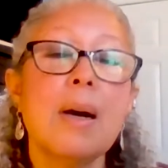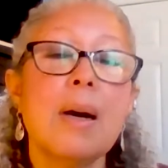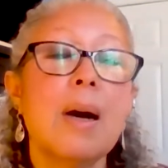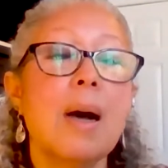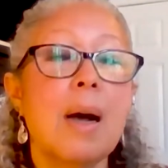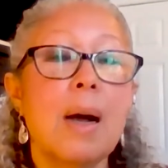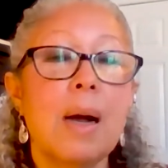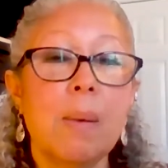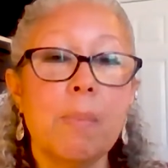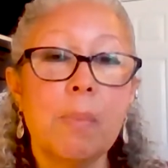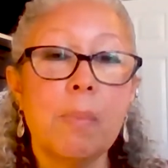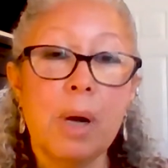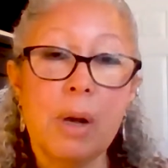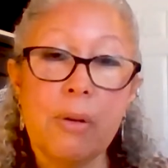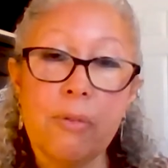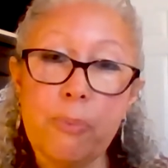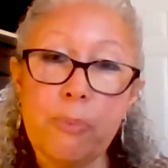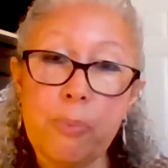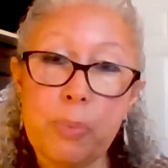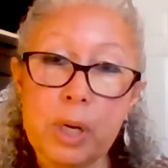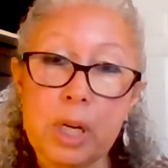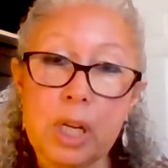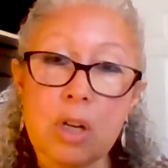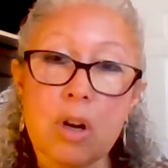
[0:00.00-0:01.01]
of
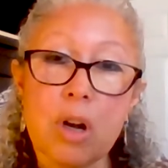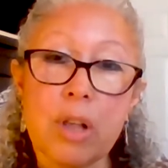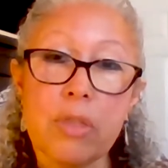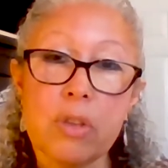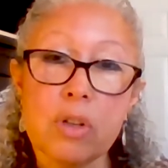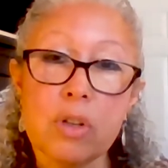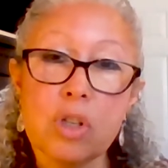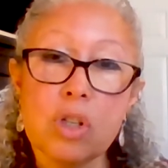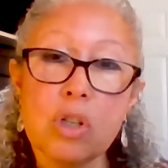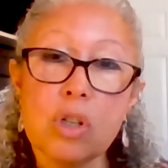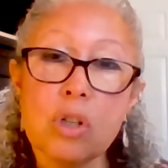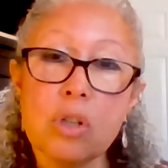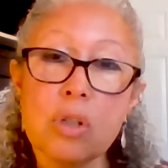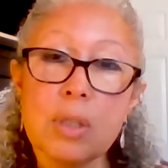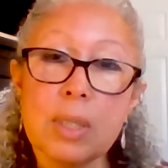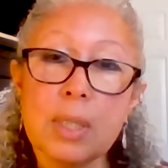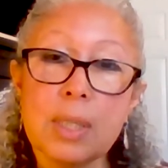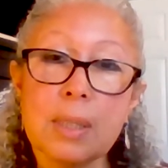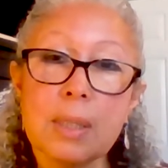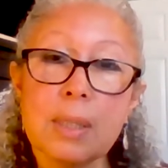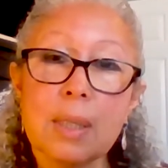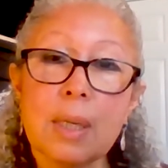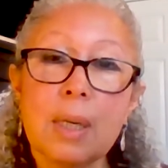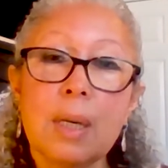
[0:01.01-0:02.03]
putting on the
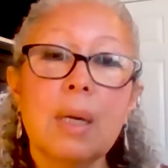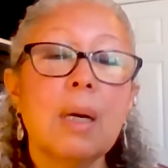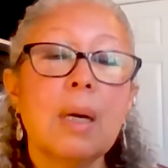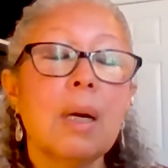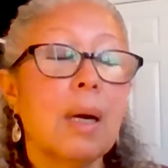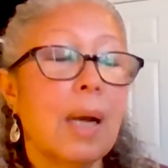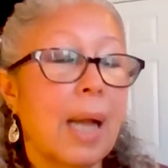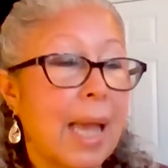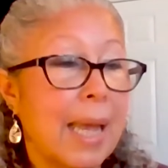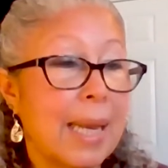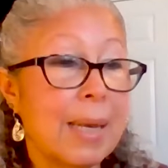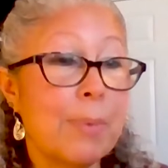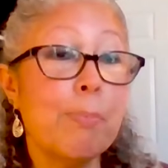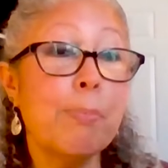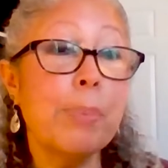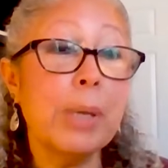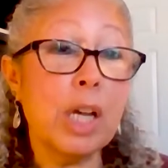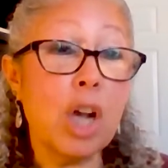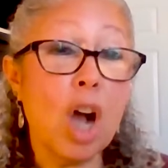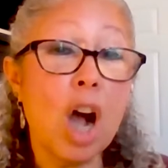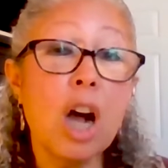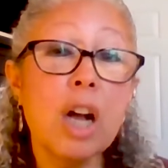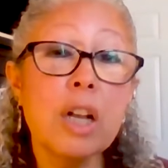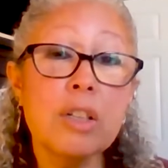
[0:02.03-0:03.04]
shoes. And
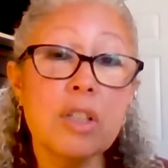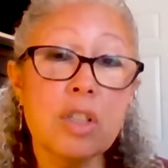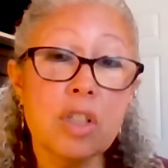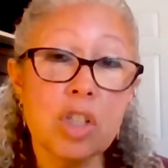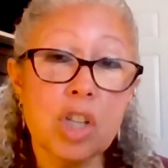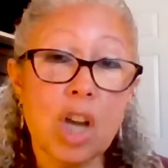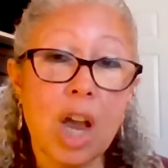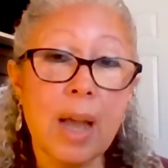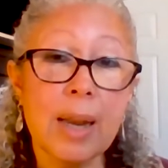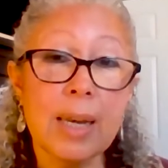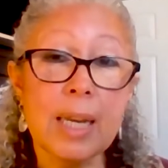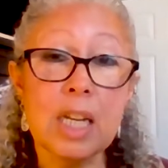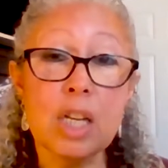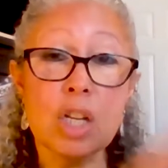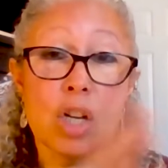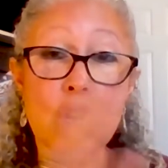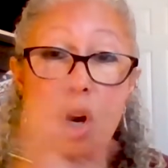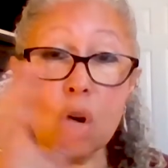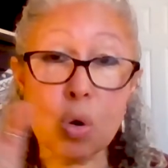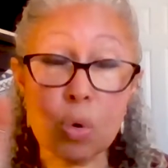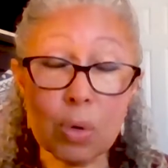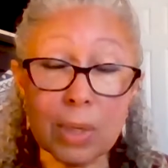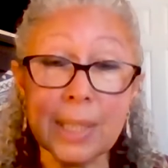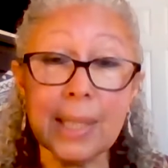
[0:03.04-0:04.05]
because Johnny
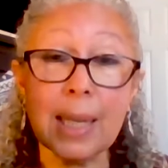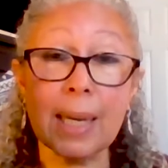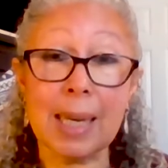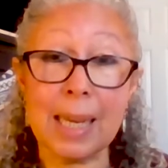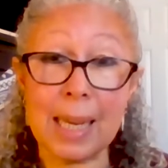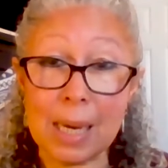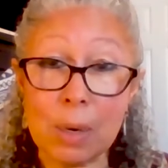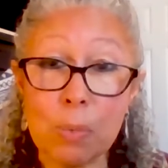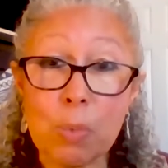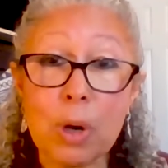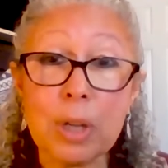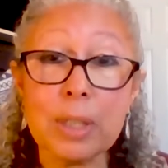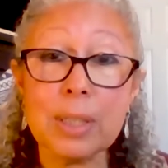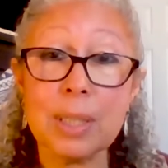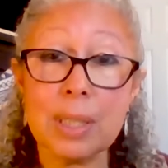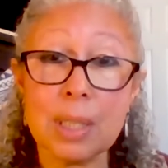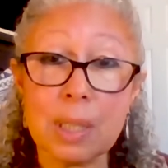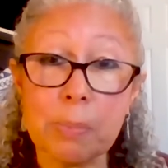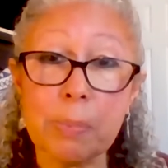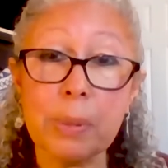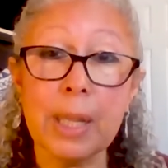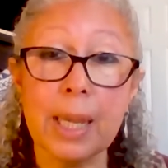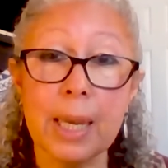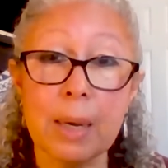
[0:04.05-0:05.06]
knows that he wants to
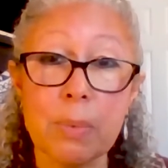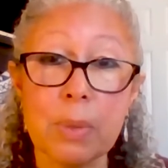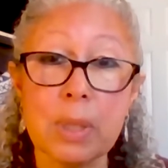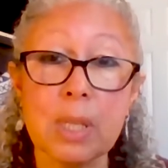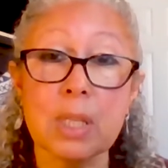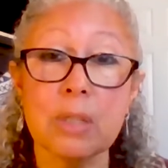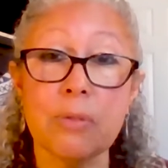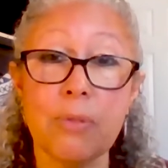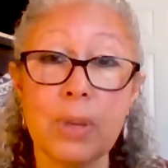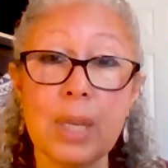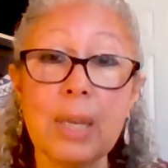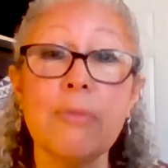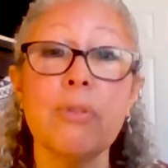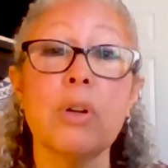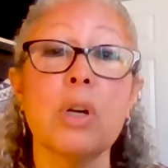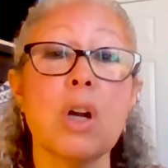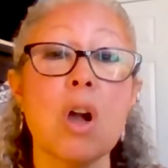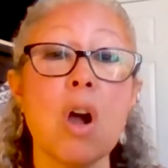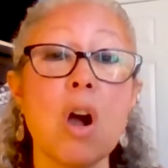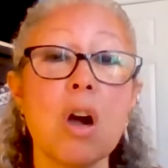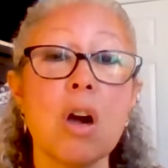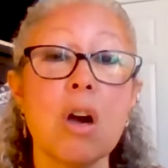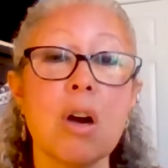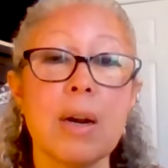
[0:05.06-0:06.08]
play with his favorite
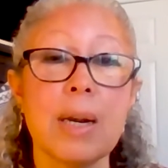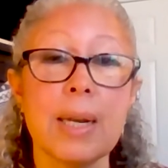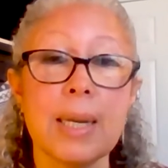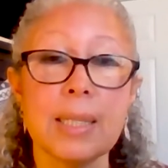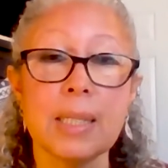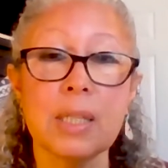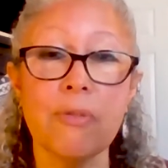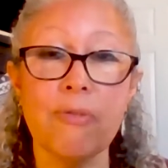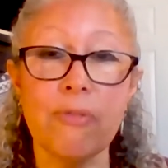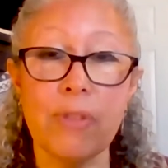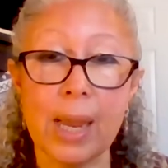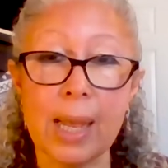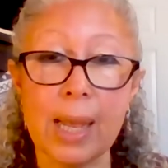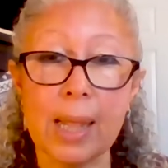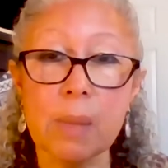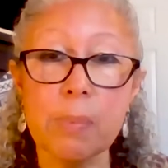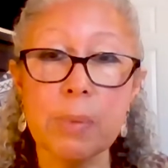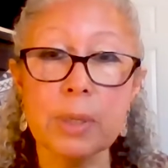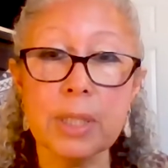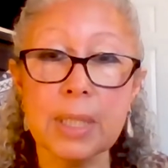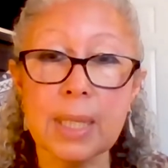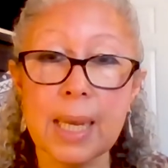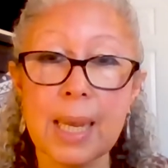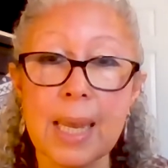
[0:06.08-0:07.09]
car and it's
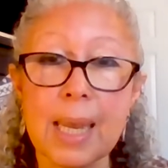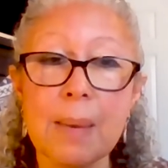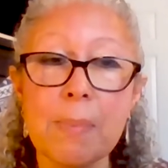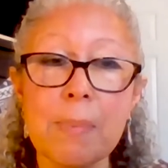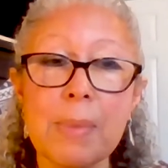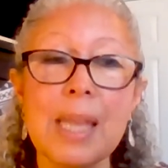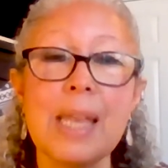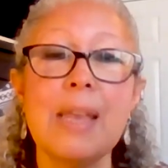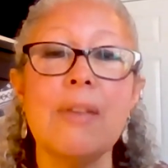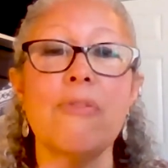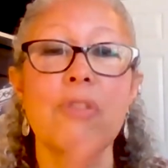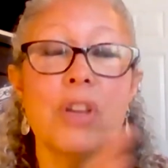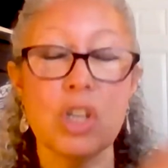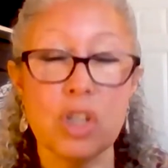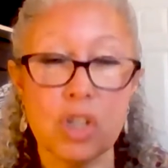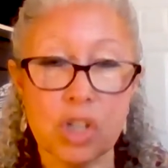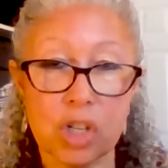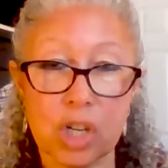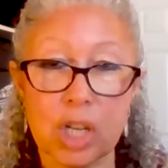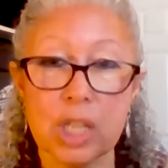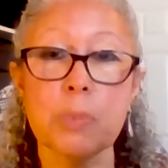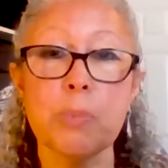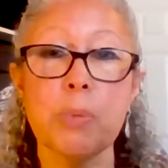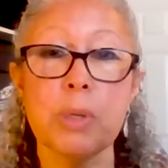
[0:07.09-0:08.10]
available to him, if he
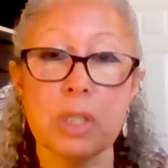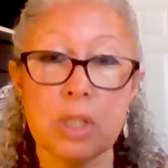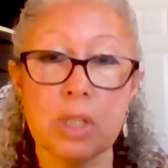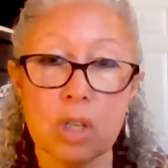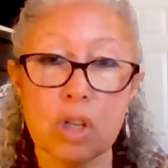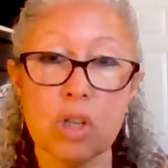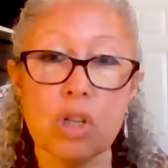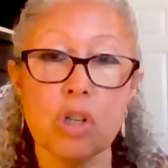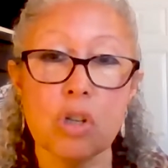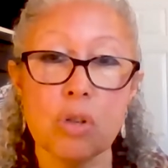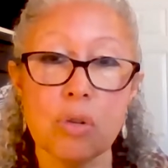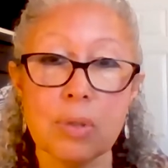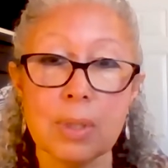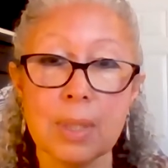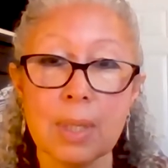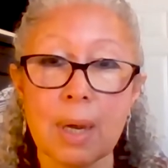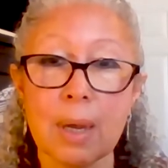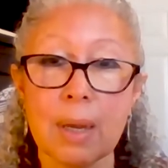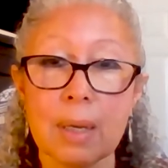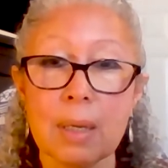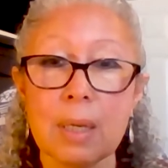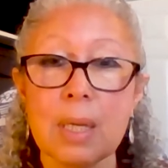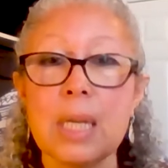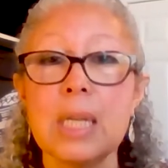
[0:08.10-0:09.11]
just puts his shoes
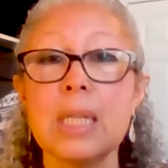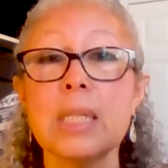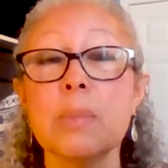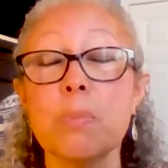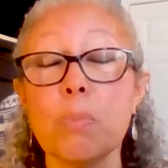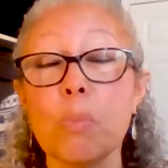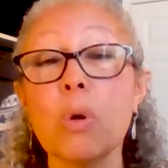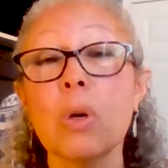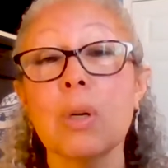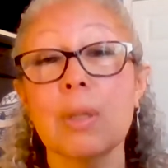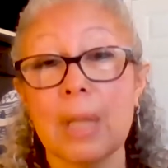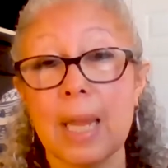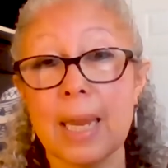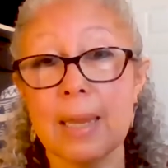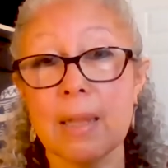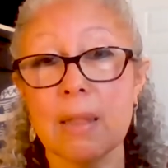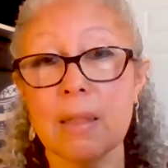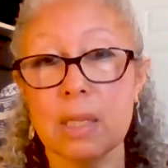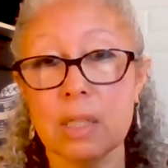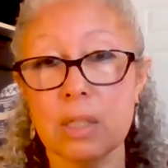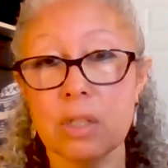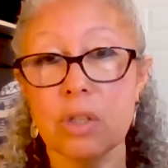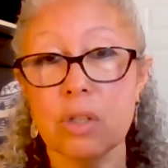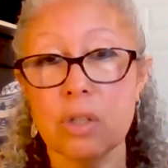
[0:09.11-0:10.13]
on, he's more
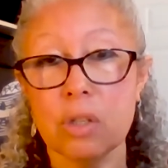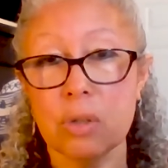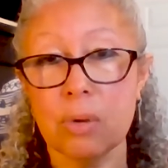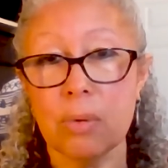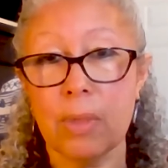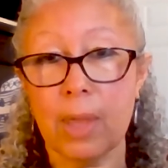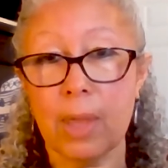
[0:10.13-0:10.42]
likely to do